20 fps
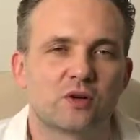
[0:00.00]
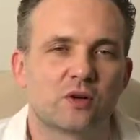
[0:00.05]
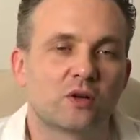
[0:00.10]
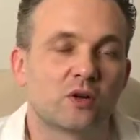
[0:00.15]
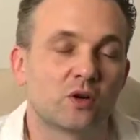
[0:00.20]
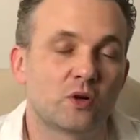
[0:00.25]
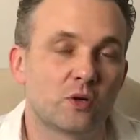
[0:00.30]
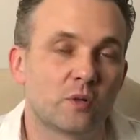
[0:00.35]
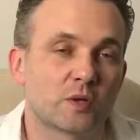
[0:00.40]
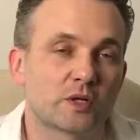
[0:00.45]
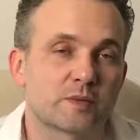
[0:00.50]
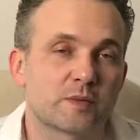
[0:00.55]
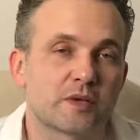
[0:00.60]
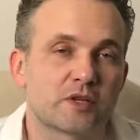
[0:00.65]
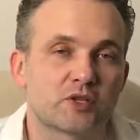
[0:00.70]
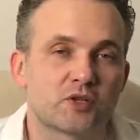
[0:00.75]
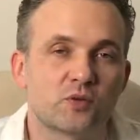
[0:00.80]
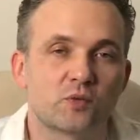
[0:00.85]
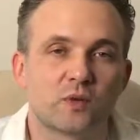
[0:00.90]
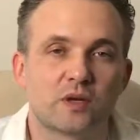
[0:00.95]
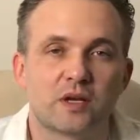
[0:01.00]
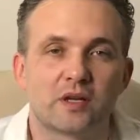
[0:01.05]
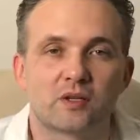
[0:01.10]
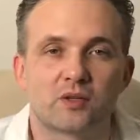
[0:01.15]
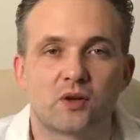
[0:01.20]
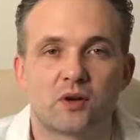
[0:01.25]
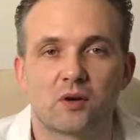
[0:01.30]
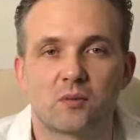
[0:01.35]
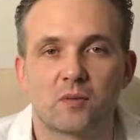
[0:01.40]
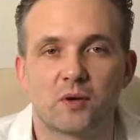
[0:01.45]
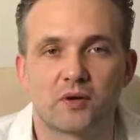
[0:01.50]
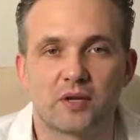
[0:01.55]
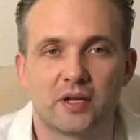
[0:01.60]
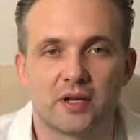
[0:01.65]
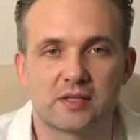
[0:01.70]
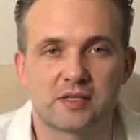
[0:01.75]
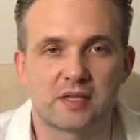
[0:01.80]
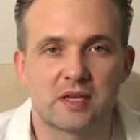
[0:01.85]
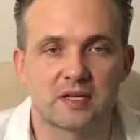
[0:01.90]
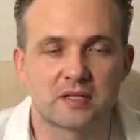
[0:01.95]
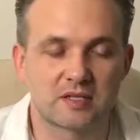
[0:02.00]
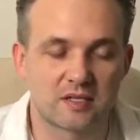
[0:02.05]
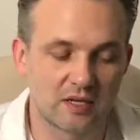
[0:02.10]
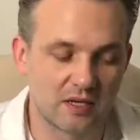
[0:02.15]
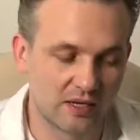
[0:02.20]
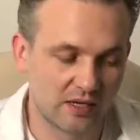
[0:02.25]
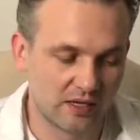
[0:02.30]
or always mention when I talk about headsets.